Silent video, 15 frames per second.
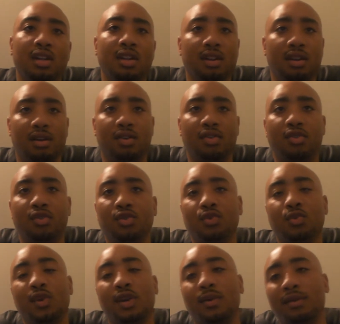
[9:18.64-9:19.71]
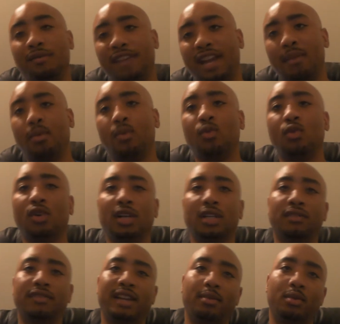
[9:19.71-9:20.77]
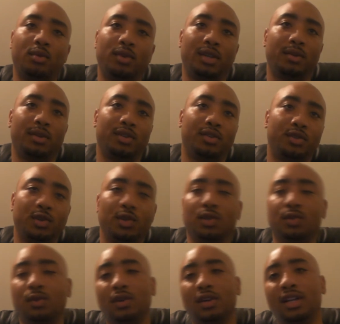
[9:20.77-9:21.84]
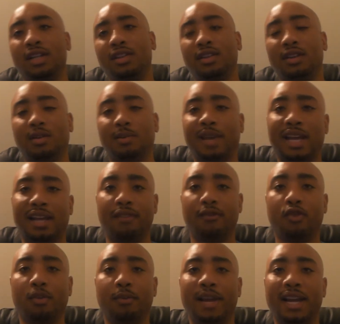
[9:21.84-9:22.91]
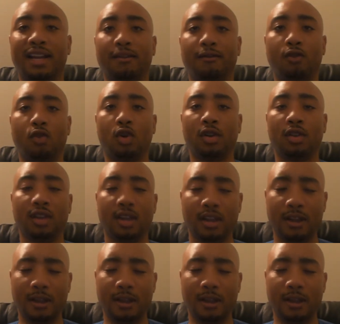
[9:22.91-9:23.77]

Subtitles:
You know, Cruz wanted what Faber wants, Faber wanted what Cruz wants, you know, back and forth, back and forth.